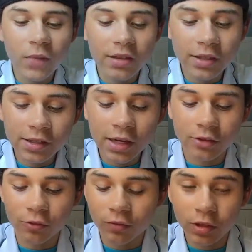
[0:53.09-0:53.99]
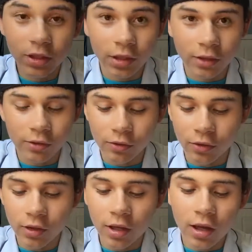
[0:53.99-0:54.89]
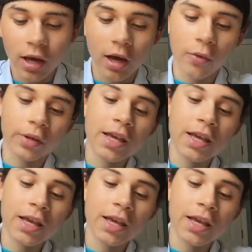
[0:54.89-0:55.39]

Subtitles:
These guys are really cool. When